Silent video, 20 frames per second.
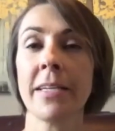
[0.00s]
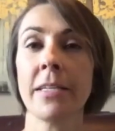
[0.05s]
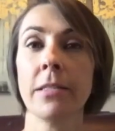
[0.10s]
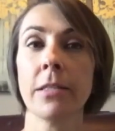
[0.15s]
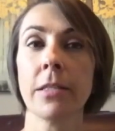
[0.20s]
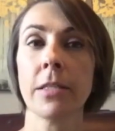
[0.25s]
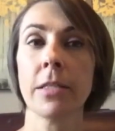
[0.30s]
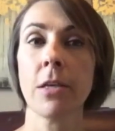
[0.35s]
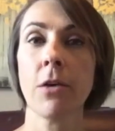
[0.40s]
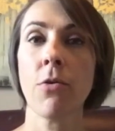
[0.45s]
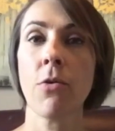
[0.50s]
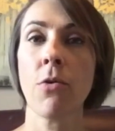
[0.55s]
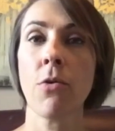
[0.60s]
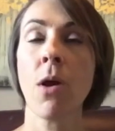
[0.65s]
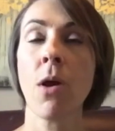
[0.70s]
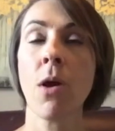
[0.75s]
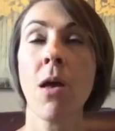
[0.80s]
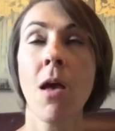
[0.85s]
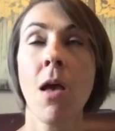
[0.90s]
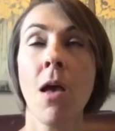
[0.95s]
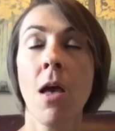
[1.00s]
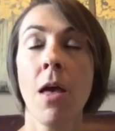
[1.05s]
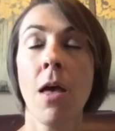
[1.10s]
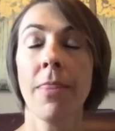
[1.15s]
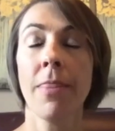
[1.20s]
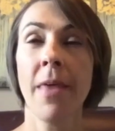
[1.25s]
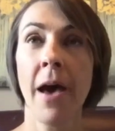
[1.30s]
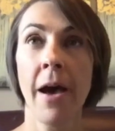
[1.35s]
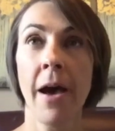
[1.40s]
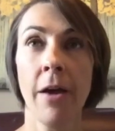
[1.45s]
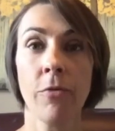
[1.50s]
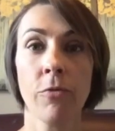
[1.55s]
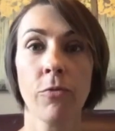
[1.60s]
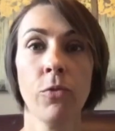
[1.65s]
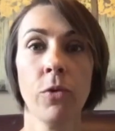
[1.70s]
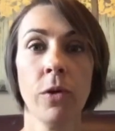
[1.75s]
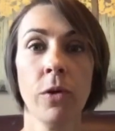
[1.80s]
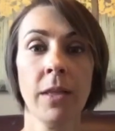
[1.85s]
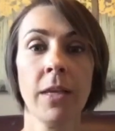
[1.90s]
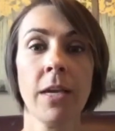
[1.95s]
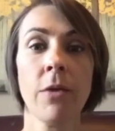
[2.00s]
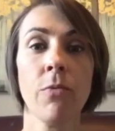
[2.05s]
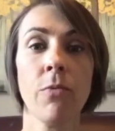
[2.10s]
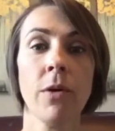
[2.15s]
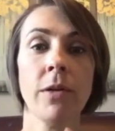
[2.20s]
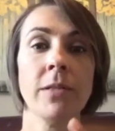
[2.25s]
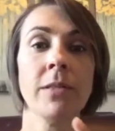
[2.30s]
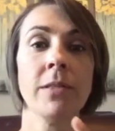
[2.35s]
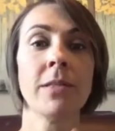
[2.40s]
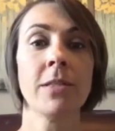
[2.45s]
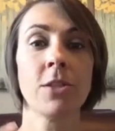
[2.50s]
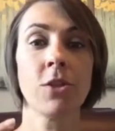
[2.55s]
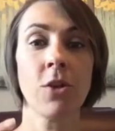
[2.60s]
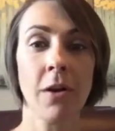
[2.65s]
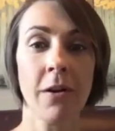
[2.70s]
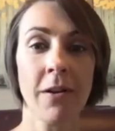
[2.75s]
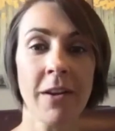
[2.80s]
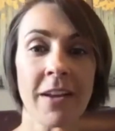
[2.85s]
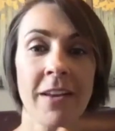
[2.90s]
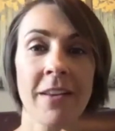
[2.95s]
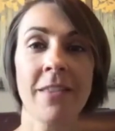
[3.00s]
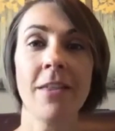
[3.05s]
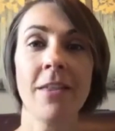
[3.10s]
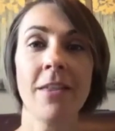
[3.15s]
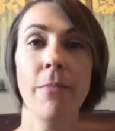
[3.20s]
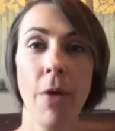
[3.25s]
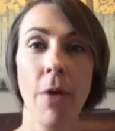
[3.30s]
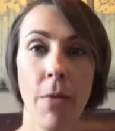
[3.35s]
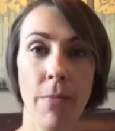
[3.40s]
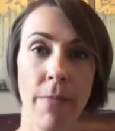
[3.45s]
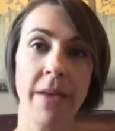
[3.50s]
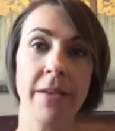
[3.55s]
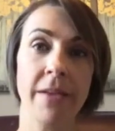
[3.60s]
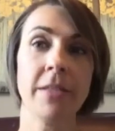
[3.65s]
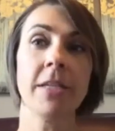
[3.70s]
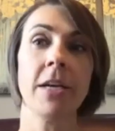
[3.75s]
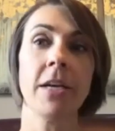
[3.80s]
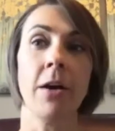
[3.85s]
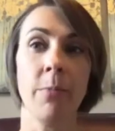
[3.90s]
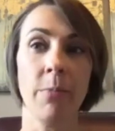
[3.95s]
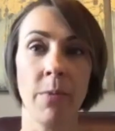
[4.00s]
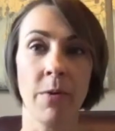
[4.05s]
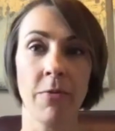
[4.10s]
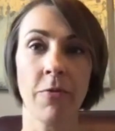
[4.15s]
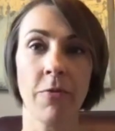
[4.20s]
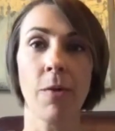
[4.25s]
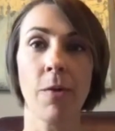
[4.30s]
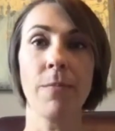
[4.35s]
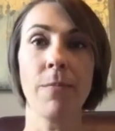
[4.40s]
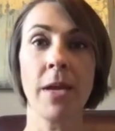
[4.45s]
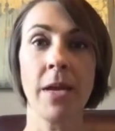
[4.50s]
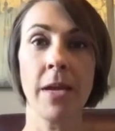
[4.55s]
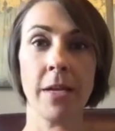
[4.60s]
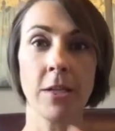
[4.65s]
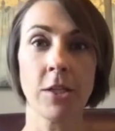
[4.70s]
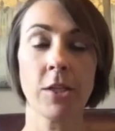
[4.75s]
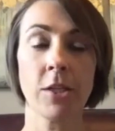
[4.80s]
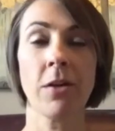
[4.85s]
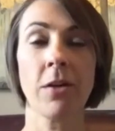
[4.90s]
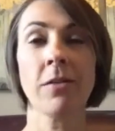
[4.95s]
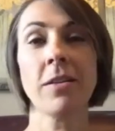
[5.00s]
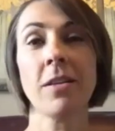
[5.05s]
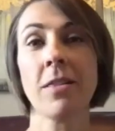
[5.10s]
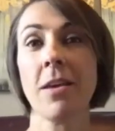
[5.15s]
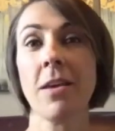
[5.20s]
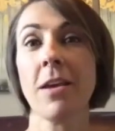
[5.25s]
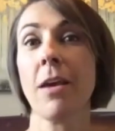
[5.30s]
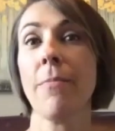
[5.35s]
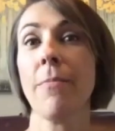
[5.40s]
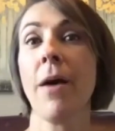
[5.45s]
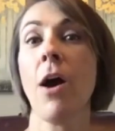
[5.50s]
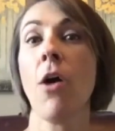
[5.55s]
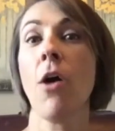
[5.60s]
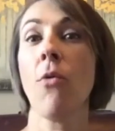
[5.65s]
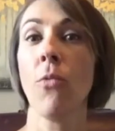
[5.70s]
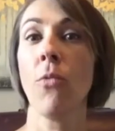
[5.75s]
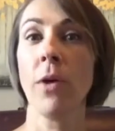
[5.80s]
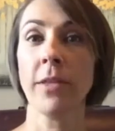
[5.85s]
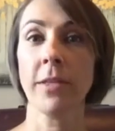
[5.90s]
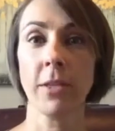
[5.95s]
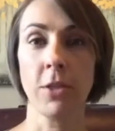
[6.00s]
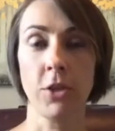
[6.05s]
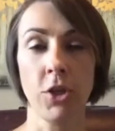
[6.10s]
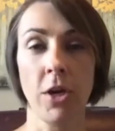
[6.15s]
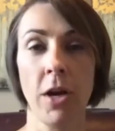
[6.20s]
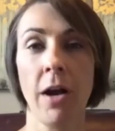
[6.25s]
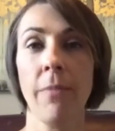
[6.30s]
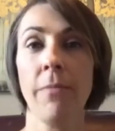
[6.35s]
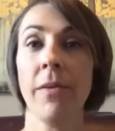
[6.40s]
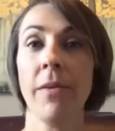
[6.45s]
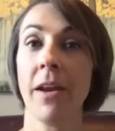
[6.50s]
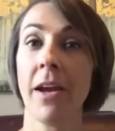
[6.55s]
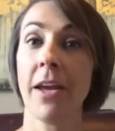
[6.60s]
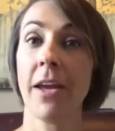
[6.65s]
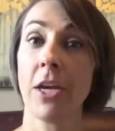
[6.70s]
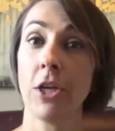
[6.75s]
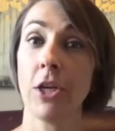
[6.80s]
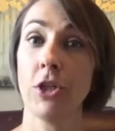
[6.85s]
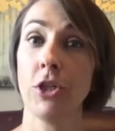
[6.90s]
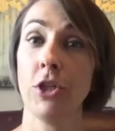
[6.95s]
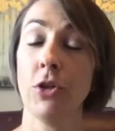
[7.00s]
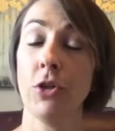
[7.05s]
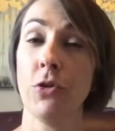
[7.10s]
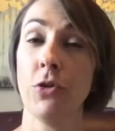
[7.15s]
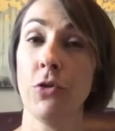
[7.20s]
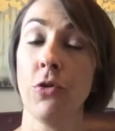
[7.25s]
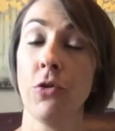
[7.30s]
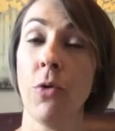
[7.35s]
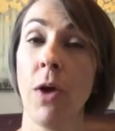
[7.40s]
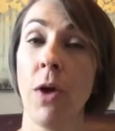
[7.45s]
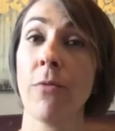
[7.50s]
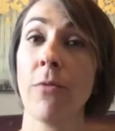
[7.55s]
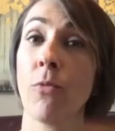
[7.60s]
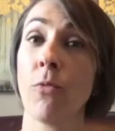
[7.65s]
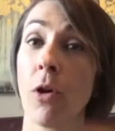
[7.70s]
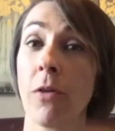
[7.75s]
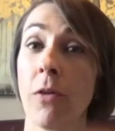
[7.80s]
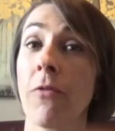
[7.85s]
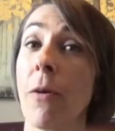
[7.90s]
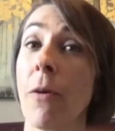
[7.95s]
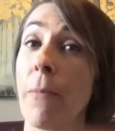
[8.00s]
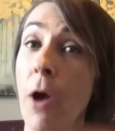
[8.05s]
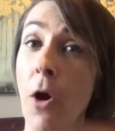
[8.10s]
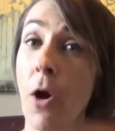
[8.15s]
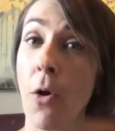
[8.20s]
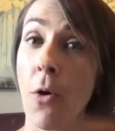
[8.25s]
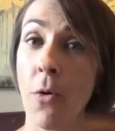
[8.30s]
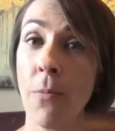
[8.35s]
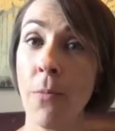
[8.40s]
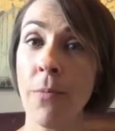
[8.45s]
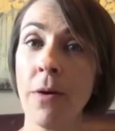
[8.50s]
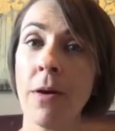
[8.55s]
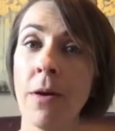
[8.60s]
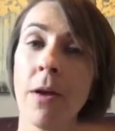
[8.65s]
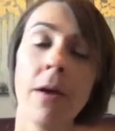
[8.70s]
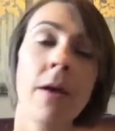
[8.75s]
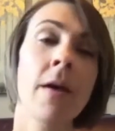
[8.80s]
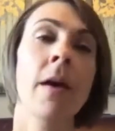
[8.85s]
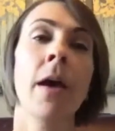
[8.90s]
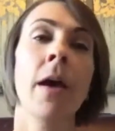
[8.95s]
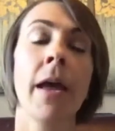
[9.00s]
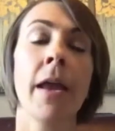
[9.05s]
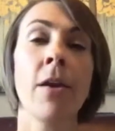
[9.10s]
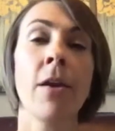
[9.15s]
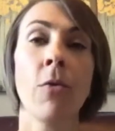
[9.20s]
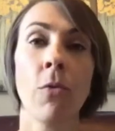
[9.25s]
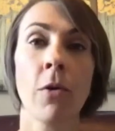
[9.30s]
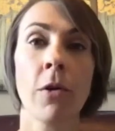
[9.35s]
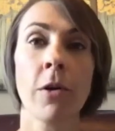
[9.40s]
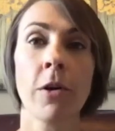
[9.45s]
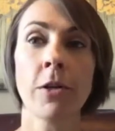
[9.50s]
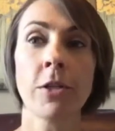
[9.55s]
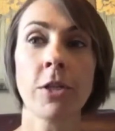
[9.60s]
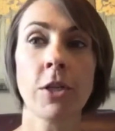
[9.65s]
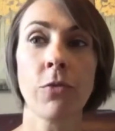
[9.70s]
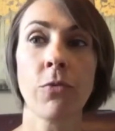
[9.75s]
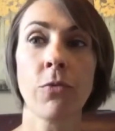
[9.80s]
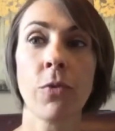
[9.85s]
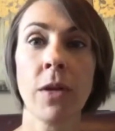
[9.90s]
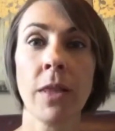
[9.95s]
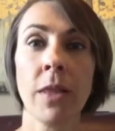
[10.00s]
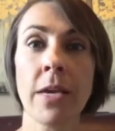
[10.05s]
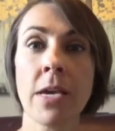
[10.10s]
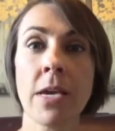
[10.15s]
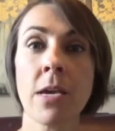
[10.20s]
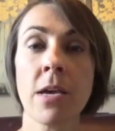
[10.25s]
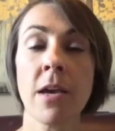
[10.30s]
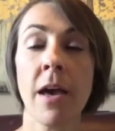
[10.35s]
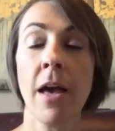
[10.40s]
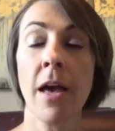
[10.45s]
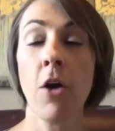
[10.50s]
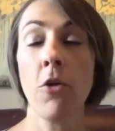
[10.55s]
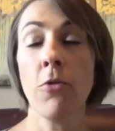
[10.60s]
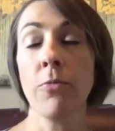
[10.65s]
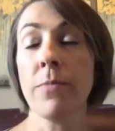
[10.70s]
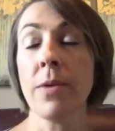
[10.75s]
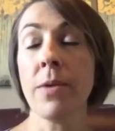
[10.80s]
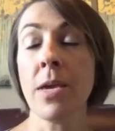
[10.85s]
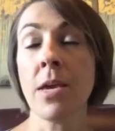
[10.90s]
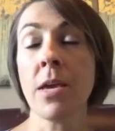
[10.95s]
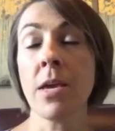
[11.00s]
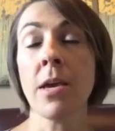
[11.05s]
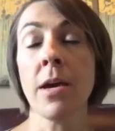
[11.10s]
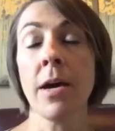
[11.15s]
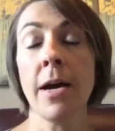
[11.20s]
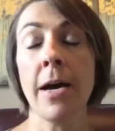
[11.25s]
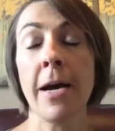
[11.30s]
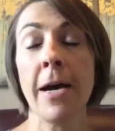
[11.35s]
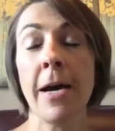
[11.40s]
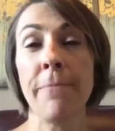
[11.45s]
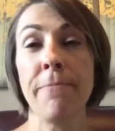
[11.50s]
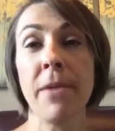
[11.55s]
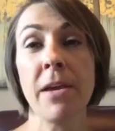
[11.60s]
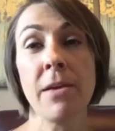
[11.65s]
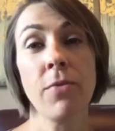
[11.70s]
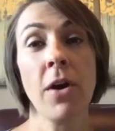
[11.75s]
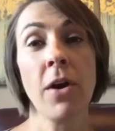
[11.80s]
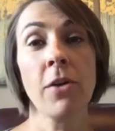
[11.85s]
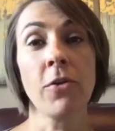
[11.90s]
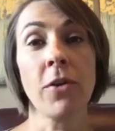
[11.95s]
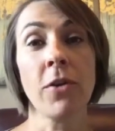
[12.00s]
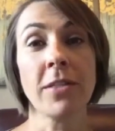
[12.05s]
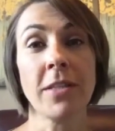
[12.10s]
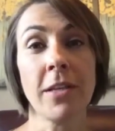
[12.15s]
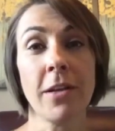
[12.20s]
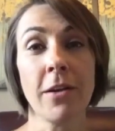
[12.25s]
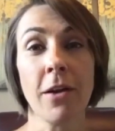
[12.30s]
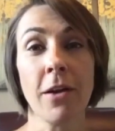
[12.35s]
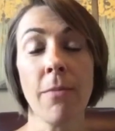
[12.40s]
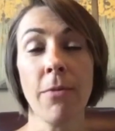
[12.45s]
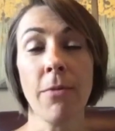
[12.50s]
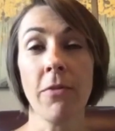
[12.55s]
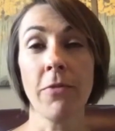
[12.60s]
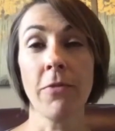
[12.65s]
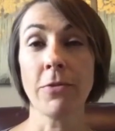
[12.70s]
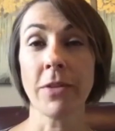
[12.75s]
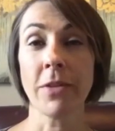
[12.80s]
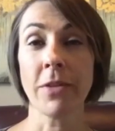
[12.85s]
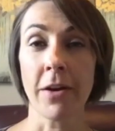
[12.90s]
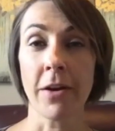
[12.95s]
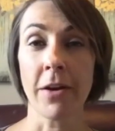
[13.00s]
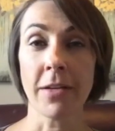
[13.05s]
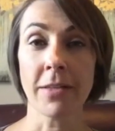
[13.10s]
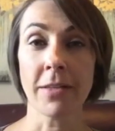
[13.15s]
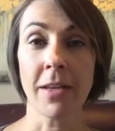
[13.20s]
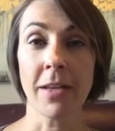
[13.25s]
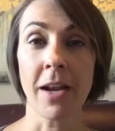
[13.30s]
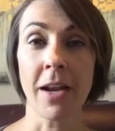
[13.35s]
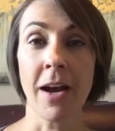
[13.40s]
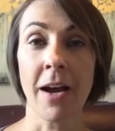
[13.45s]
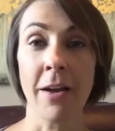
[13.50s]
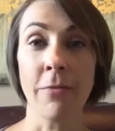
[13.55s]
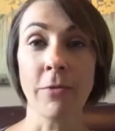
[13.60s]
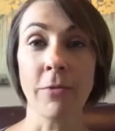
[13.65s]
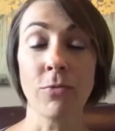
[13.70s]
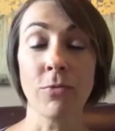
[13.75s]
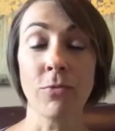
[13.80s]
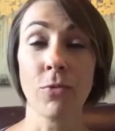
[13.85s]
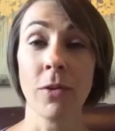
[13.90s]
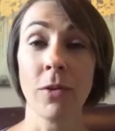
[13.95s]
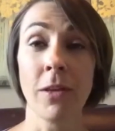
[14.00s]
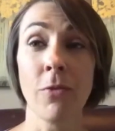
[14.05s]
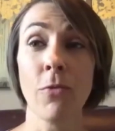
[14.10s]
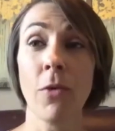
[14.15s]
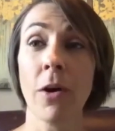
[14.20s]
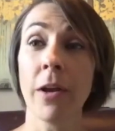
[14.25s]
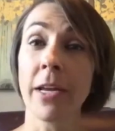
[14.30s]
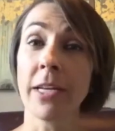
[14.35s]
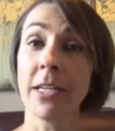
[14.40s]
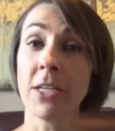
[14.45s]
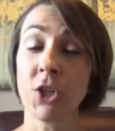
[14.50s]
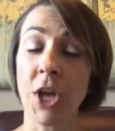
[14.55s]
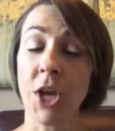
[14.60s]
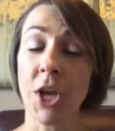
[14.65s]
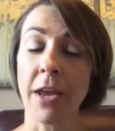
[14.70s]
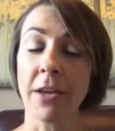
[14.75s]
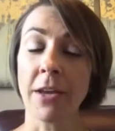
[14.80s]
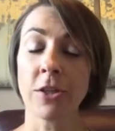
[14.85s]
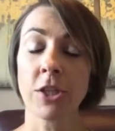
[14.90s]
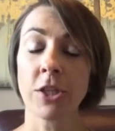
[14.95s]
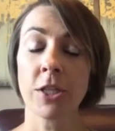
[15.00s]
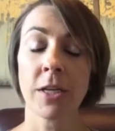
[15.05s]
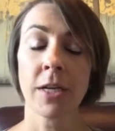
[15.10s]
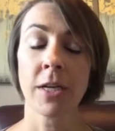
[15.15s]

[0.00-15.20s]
And so that really started the momentum for me to start to think about what's a job that I could do and work from home in order to really help me make progress in a couple of those areas that I was really wanting to change.